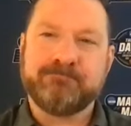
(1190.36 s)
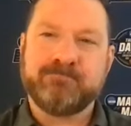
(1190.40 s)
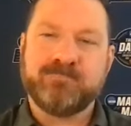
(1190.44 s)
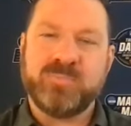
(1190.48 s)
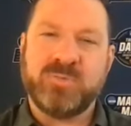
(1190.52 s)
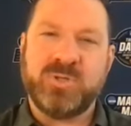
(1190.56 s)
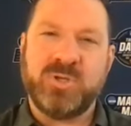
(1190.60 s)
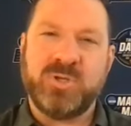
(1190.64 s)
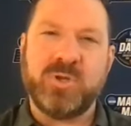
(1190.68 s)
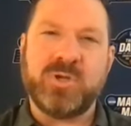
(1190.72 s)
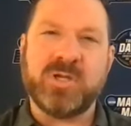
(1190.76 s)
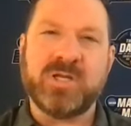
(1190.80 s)

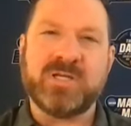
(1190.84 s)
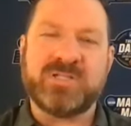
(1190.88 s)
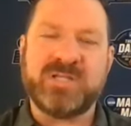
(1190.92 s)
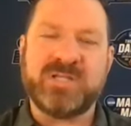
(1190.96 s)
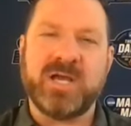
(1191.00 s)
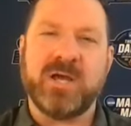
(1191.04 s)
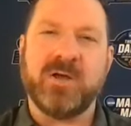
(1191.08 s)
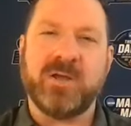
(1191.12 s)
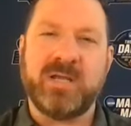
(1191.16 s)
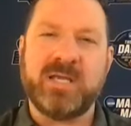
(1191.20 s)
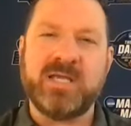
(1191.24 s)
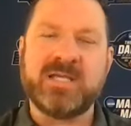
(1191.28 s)
You can
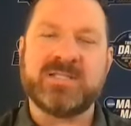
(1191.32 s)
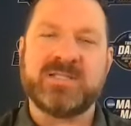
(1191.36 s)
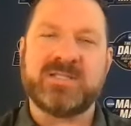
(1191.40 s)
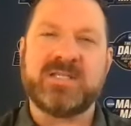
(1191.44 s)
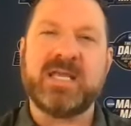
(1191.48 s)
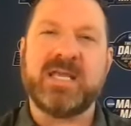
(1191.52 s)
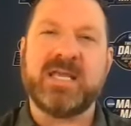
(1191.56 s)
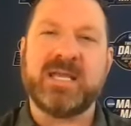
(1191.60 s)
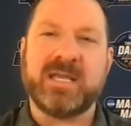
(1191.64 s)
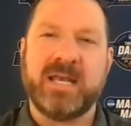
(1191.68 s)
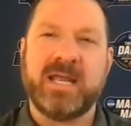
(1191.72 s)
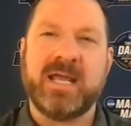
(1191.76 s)
tell his
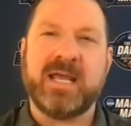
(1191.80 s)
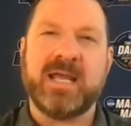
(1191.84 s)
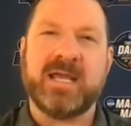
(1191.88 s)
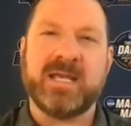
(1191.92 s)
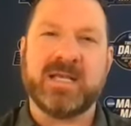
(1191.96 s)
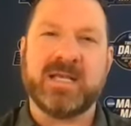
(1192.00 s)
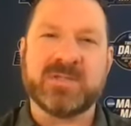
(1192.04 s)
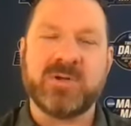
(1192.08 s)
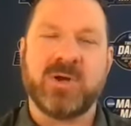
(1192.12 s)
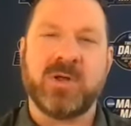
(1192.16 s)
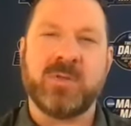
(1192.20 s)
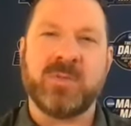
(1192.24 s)

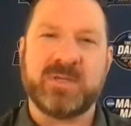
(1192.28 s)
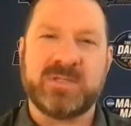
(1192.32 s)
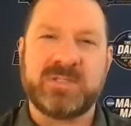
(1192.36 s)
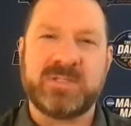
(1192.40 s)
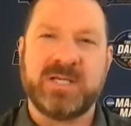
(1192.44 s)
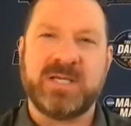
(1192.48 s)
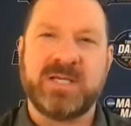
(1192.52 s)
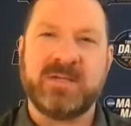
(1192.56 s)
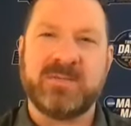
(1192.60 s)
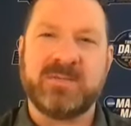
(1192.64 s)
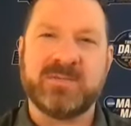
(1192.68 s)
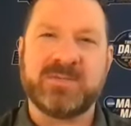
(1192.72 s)
DNA is on the
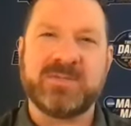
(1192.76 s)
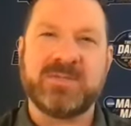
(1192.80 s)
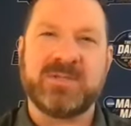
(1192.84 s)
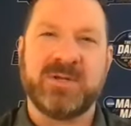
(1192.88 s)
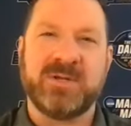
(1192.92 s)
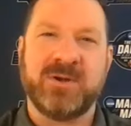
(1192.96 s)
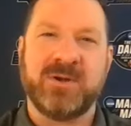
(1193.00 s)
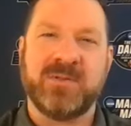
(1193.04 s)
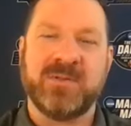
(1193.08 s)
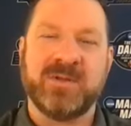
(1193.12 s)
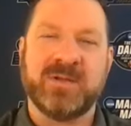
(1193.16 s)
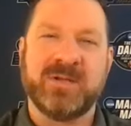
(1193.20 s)
teams, you
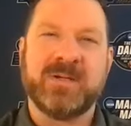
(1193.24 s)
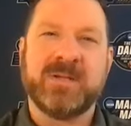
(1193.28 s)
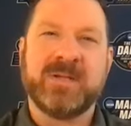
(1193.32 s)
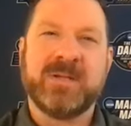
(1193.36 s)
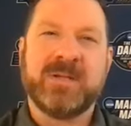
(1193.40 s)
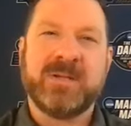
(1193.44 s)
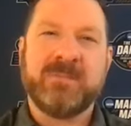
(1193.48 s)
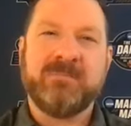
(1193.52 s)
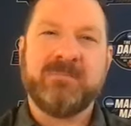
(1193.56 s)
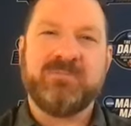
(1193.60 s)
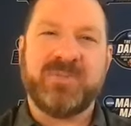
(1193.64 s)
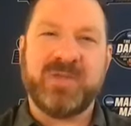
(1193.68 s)
know,
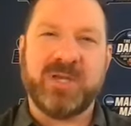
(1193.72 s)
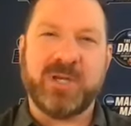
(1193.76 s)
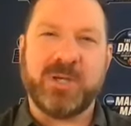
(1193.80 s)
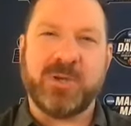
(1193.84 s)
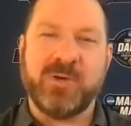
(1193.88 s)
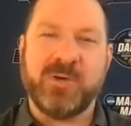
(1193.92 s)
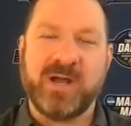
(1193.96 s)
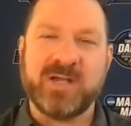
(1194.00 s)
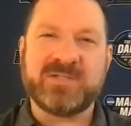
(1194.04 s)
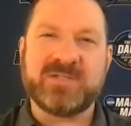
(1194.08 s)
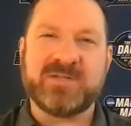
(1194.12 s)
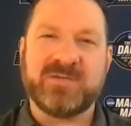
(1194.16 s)
the
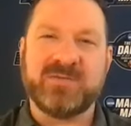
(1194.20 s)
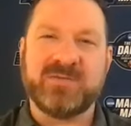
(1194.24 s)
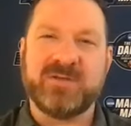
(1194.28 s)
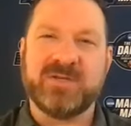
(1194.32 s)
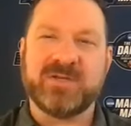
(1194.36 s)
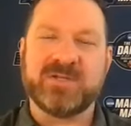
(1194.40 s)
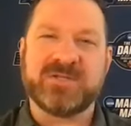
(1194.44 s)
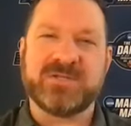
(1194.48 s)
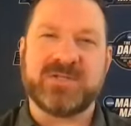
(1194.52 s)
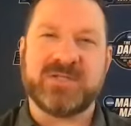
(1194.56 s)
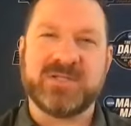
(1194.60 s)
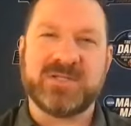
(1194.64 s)

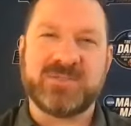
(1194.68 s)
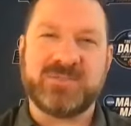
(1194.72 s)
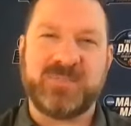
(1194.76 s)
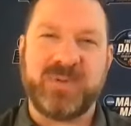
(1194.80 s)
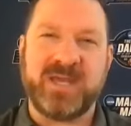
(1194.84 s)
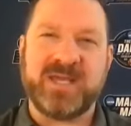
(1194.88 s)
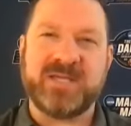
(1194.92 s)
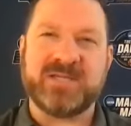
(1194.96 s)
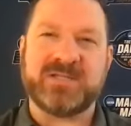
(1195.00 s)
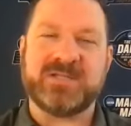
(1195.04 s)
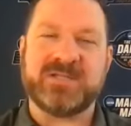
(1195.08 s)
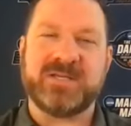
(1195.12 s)
aggressiveness, the
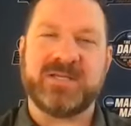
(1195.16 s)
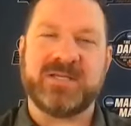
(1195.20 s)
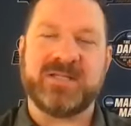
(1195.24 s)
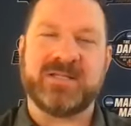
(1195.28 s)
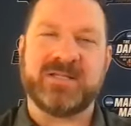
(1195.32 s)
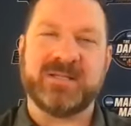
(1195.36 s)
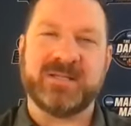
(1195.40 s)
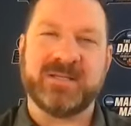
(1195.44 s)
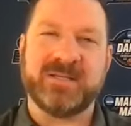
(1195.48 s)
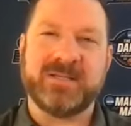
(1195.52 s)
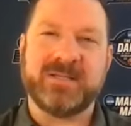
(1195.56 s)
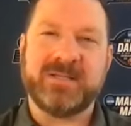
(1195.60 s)

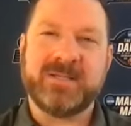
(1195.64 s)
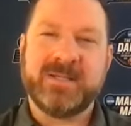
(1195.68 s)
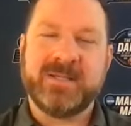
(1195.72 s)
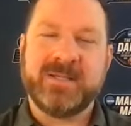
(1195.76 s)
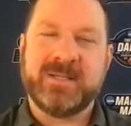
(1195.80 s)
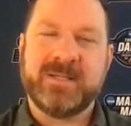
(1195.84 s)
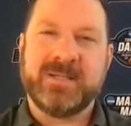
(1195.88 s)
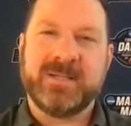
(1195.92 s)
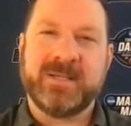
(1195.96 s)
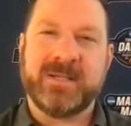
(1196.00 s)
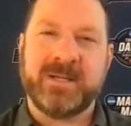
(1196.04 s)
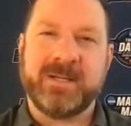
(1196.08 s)
spacing,
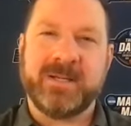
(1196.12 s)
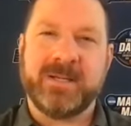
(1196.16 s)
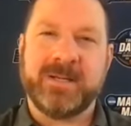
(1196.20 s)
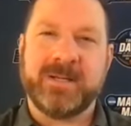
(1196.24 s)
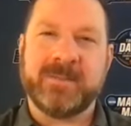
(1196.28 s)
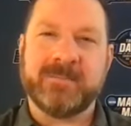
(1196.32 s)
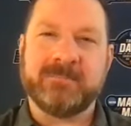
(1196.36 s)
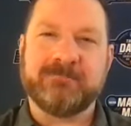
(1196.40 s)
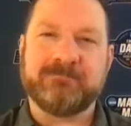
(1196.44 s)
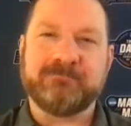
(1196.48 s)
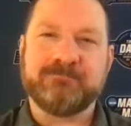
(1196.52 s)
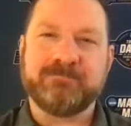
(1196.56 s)

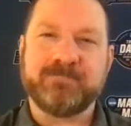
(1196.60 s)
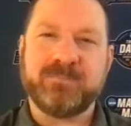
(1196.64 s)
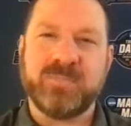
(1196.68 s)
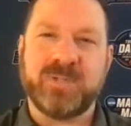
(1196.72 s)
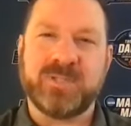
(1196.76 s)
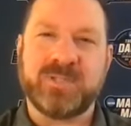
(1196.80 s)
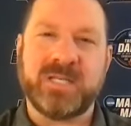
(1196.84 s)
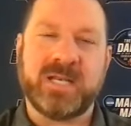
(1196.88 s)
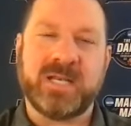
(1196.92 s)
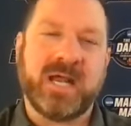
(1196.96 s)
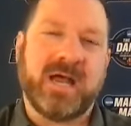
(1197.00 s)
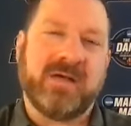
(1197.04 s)
but
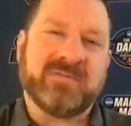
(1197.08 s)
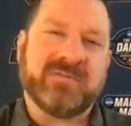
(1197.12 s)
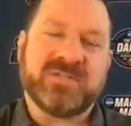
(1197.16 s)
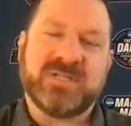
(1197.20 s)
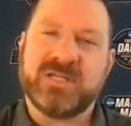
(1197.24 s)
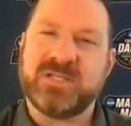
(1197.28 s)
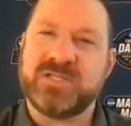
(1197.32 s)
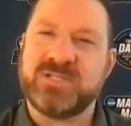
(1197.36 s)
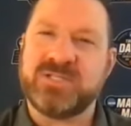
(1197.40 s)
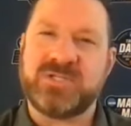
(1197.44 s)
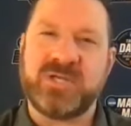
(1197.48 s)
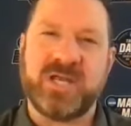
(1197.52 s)
then
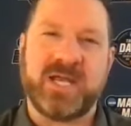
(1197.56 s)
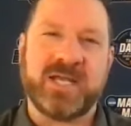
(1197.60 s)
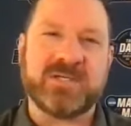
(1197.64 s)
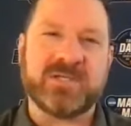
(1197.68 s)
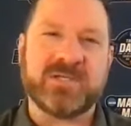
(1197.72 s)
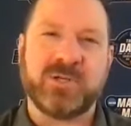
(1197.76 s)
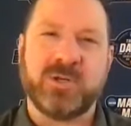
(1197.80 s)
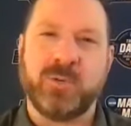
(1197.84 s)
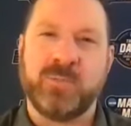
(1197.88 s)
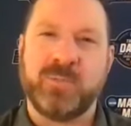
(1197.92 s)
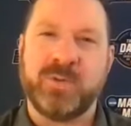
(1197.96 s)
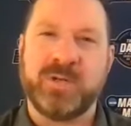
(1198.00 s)
obviously it's
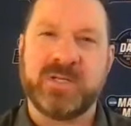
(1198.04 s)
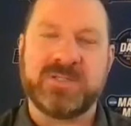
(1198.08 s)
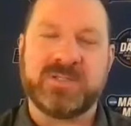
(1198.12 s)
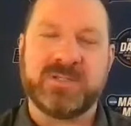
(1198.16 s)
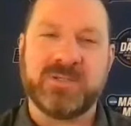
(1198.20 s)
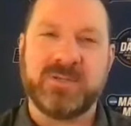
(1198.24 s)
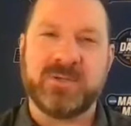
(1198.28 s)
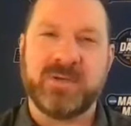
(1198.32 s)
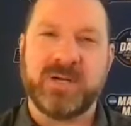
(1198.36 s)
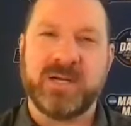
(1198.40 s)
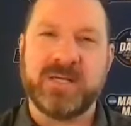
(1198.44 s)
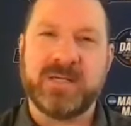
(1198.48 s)
changed a little bit
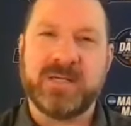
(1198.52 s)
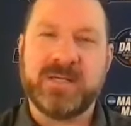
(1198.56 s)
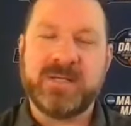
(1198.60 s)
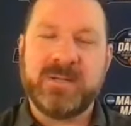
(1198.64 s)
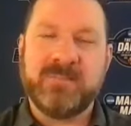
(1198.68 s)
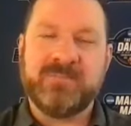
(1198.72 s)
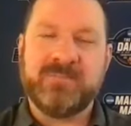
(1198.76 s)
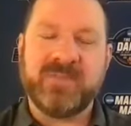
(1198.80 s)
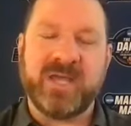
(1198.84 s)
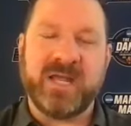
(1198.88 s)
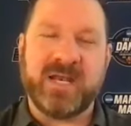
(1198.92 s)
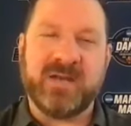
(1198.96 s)
too.
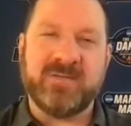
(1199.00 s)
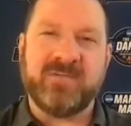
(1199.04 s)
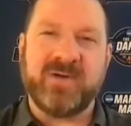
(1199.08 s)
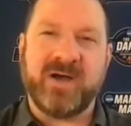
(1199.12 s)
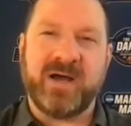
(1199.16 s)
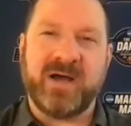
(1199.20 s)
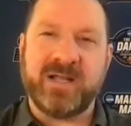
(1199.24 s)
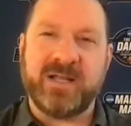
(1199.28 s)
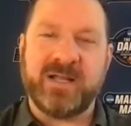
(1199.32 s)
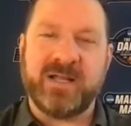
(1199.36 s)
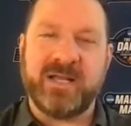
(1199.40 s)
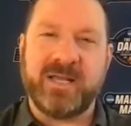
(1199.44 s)
that
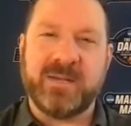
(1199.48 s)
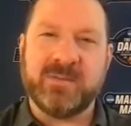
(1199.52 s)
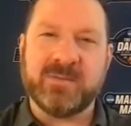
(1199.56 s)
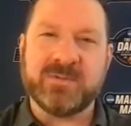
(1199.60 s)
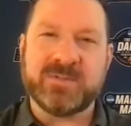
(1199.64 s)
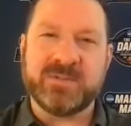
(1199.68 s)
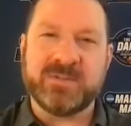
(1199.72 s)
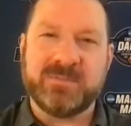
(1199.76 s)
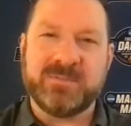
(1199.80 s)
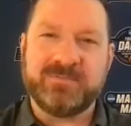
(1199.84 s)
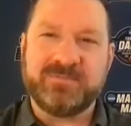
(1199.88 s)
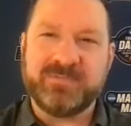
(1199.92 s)
Nevada game
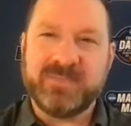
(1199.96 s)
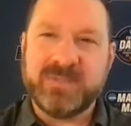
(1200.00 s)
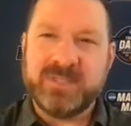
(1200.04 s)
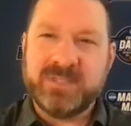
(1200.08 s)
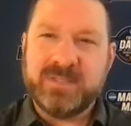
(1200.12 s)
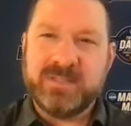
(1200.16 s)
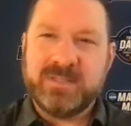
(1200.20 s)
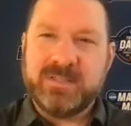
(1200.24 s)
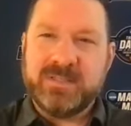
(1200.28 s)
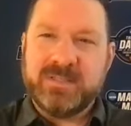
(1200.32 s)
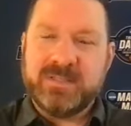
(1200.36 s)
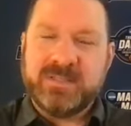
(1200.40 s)

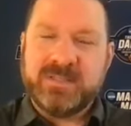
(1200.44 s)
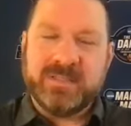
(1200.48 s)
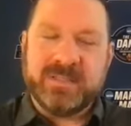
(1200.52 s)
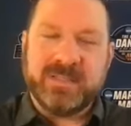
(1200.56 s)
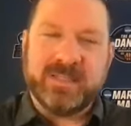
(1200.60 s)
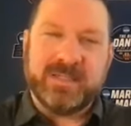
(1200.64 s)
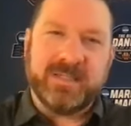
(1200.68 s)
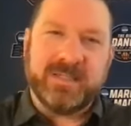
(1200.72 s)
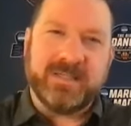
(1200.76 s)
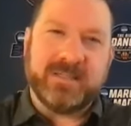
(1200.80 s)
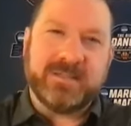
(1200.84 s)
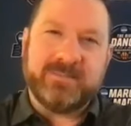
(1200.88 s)

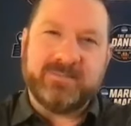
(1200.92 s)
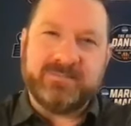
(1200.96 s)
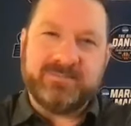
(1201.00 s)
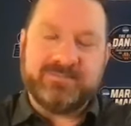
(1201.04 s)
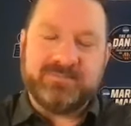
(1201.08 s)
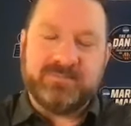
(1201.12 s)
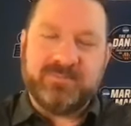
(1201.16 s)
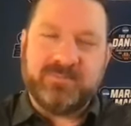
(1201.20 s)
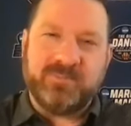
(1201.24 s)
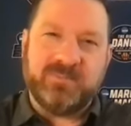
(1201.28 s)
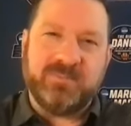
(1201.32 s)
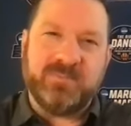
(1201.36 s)
was
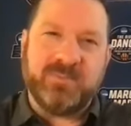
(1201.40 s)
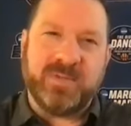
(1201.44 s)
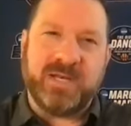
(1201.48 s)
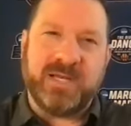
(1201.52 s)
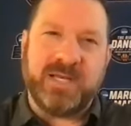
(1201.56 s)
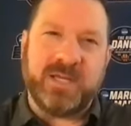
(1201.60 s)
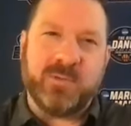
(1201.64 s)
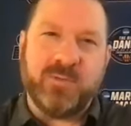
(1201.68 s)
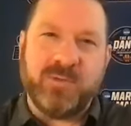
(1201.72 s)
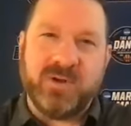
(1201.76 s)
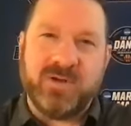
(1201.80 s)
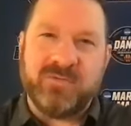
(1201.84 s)

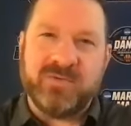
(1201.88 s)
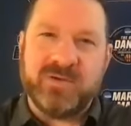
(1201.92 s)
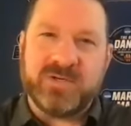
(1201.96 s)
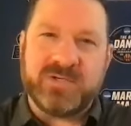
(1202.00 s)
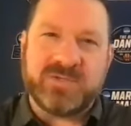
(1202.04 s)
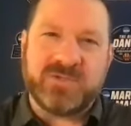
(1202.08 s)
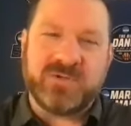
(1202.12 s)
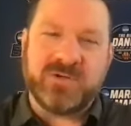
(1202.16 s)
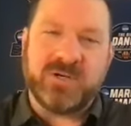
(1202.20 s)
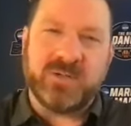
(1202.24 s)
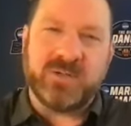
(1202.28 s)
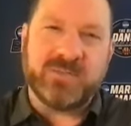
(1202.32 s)
many river
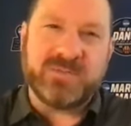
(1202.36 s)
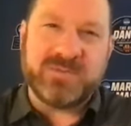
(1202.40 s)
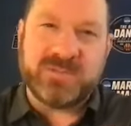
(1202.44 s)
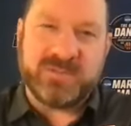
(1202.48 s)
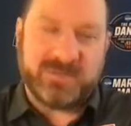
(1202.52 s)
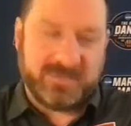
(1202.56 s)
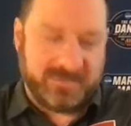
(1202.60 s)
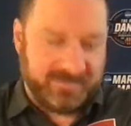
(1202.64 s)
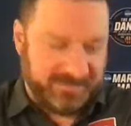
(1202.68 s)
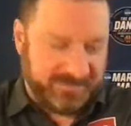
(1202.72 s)
trips